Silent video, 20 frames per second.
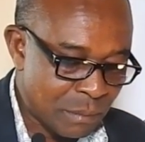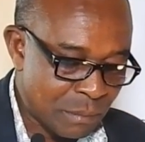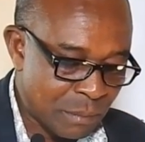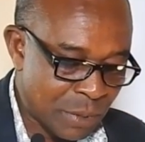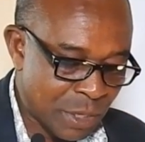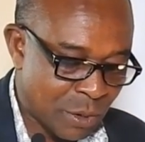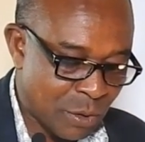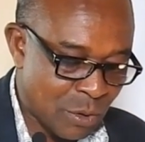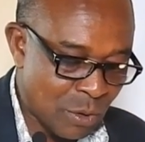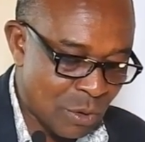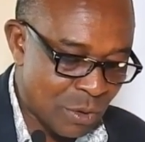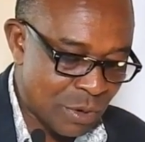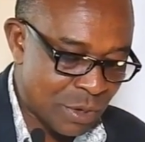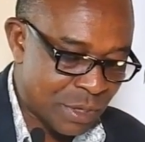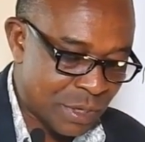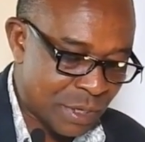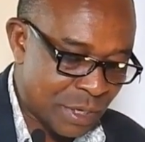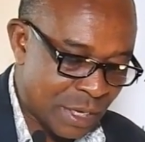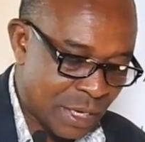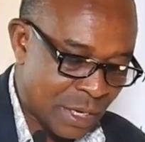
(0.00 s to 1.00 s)
be
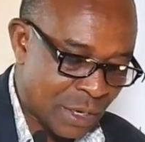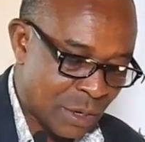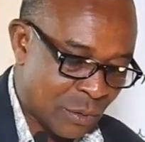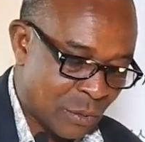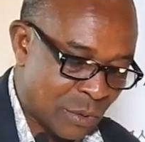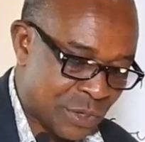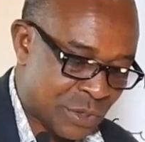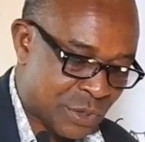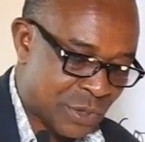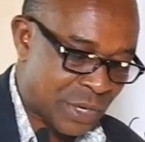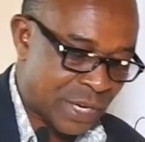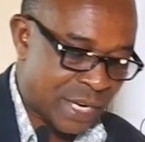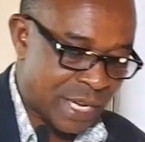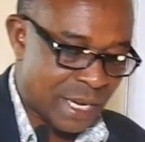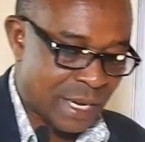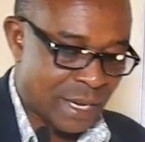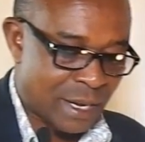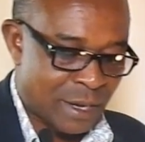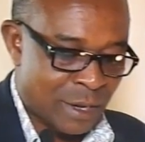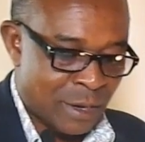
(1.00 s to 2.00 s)
called a
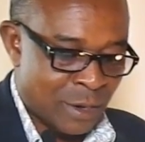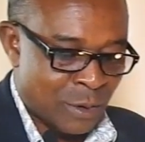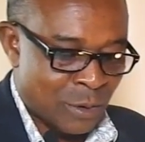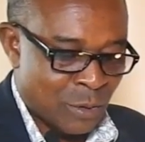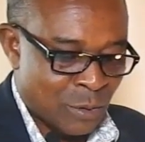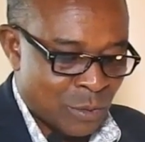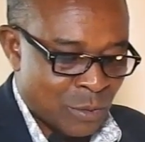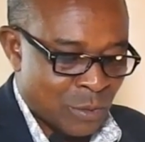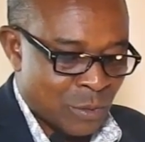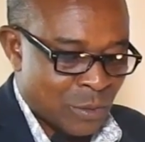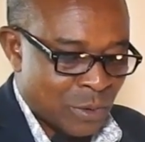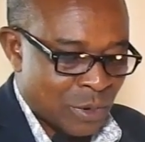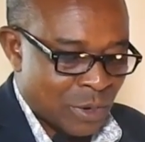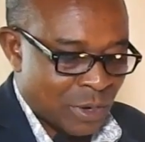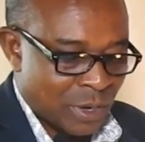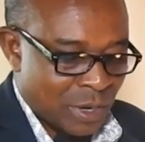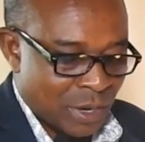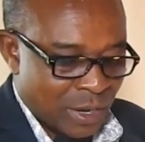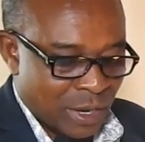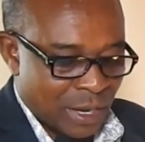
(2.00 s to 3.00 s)
questionnaire,
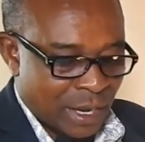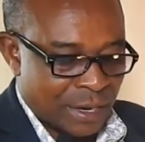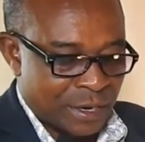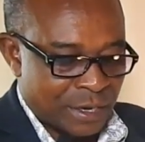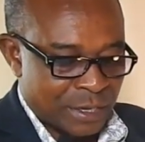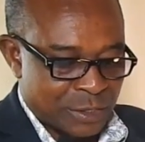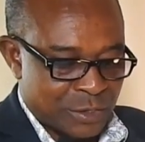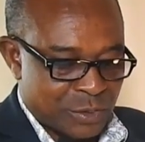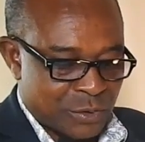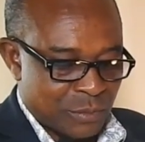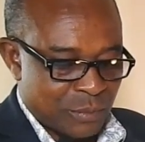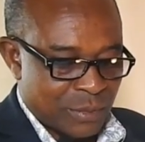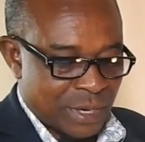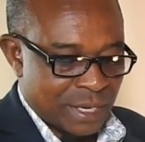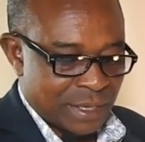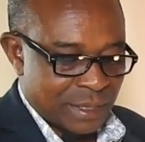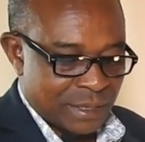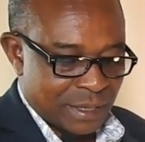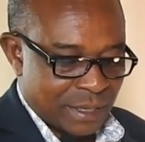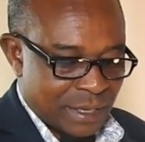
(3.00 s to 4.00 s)
an
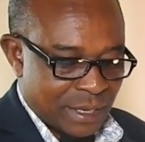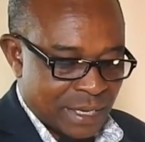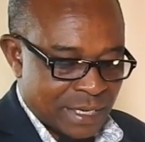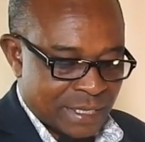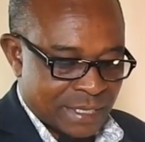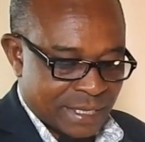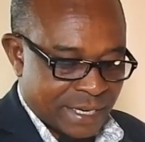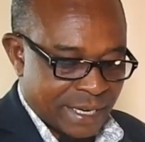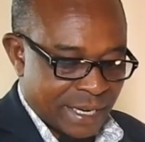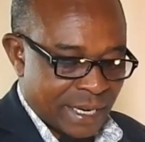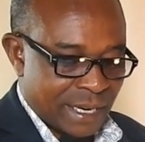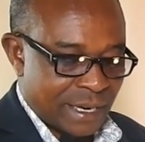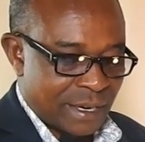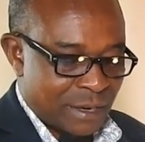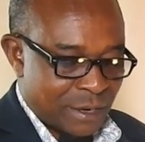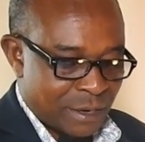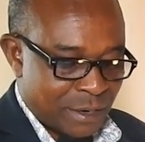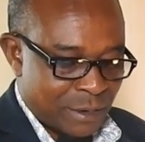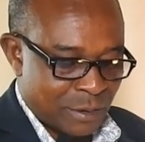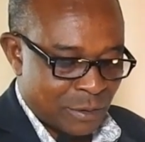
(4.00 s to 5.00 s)
instrument, a scale,
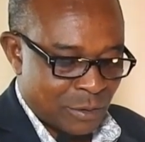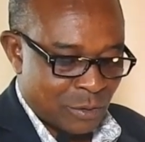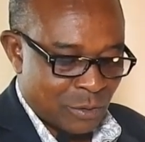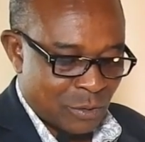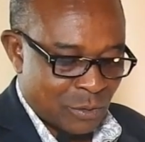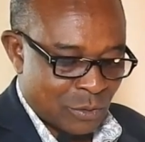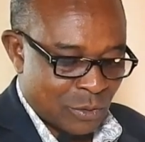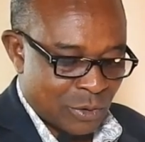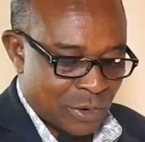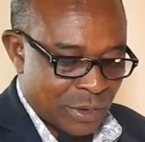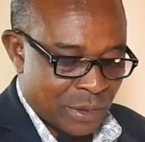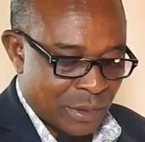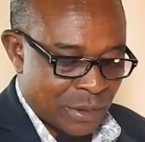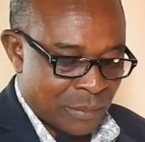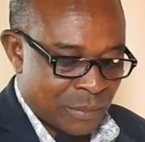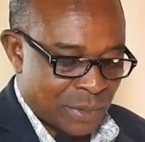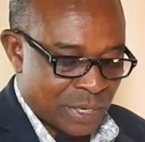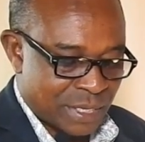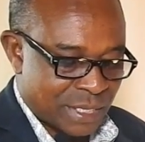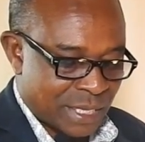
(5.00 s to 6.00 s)
or a
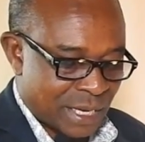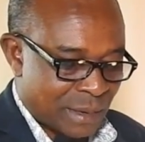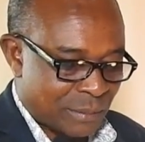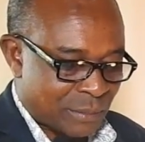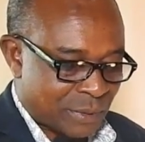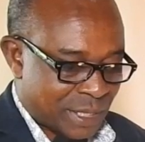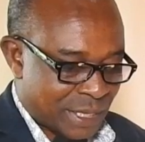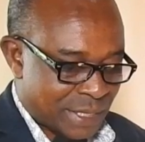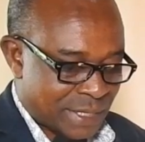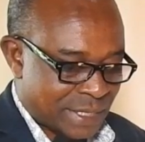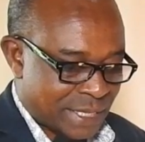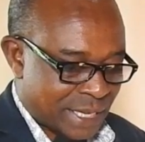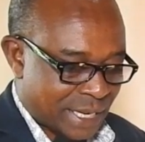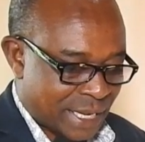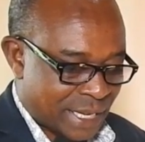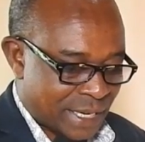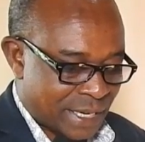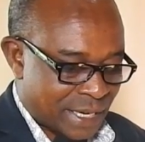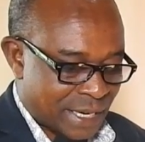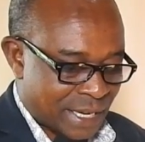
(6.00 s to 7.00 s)
midterm test
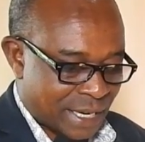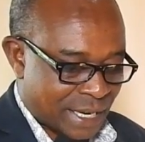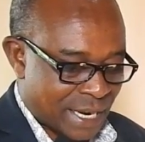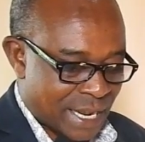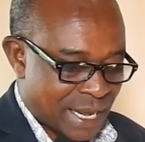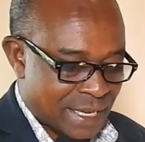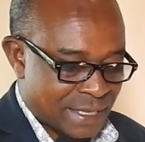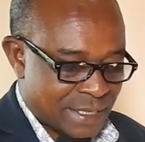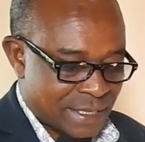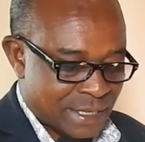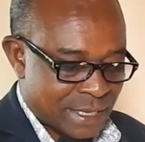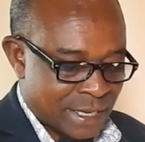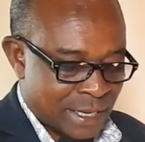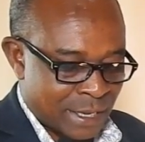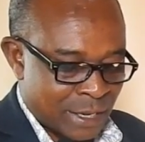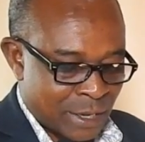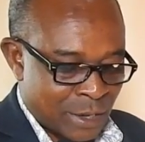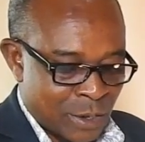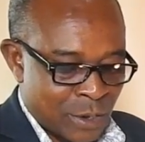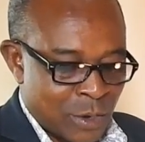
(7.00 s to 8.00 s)
taken in a
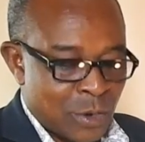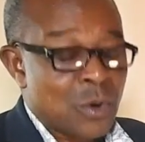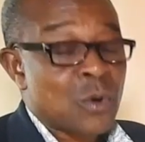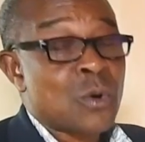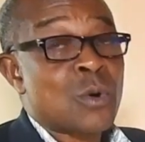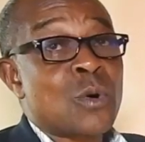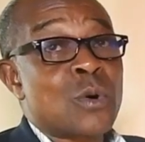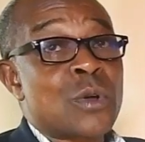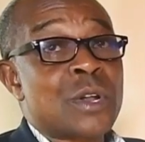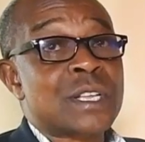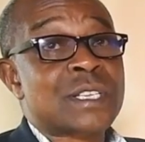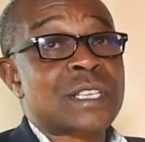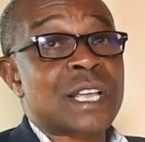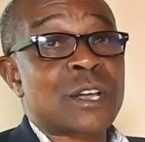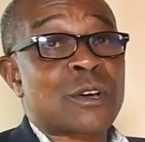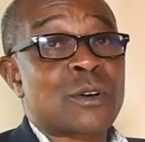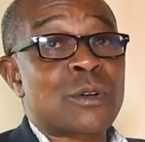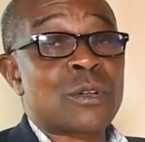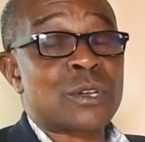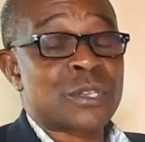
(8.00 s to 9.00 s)
class, or a
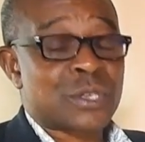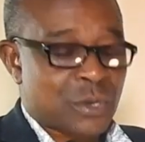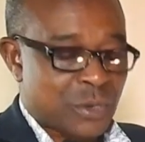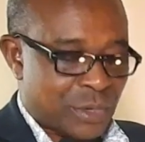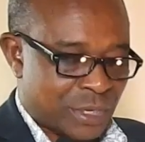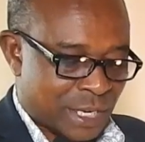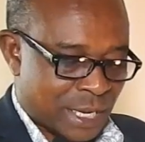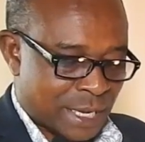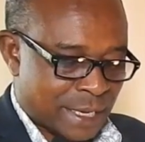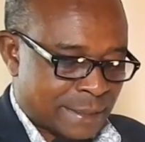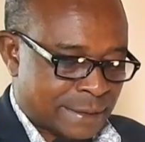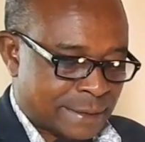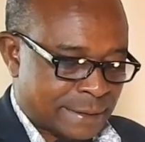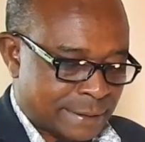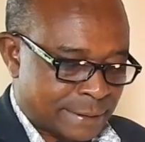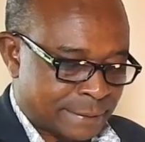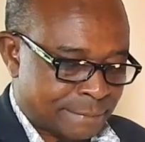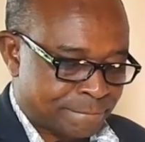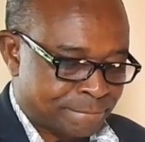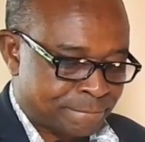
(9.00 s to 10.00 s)
psychological
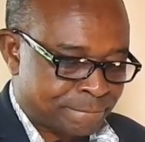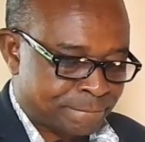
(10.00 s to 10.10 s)
test